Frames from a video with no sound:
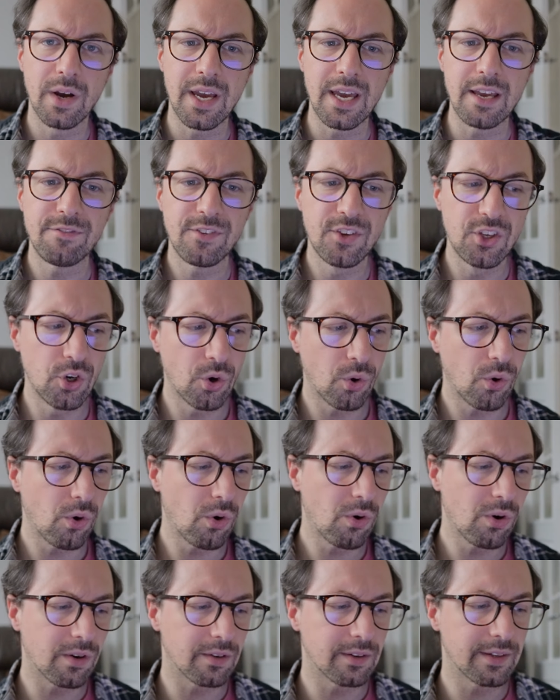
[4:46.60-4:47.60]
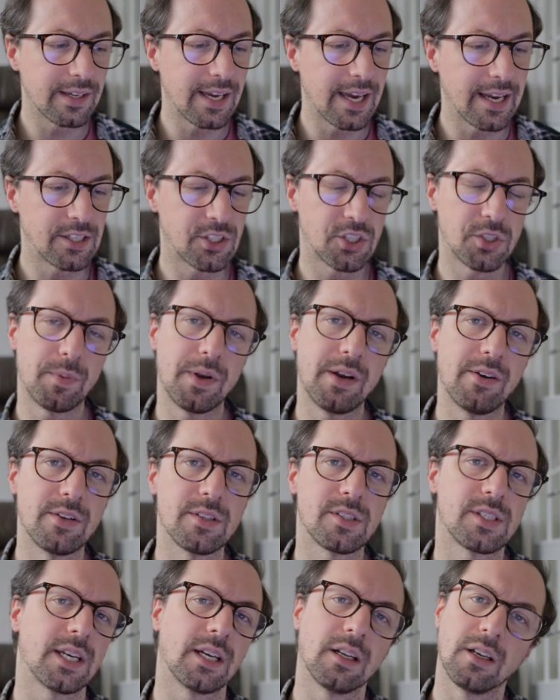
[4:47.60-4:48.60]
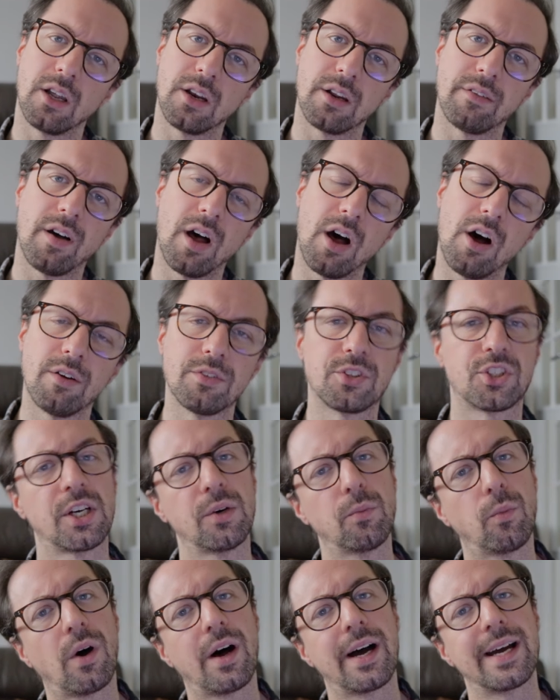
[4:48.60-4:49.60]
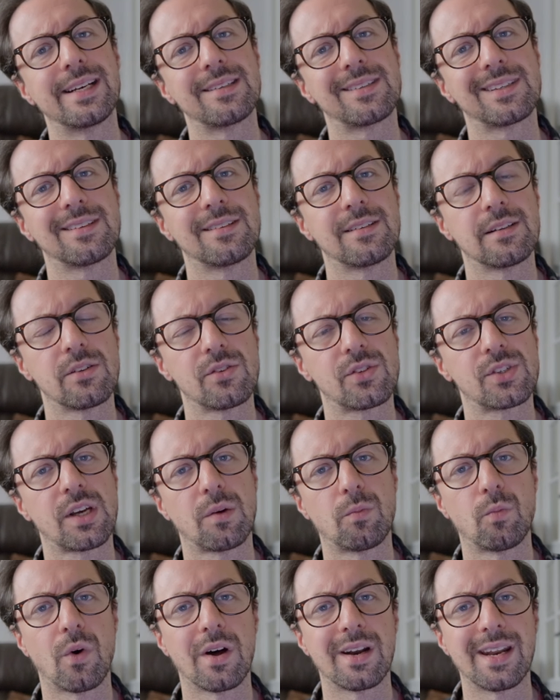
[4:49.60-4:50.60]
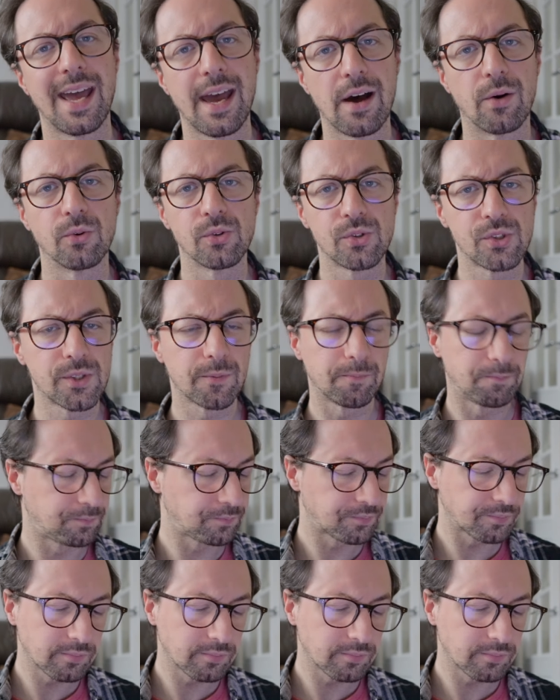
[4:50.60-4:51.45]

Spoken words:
if you're experiencing a lot of hardship, why isn't someone else?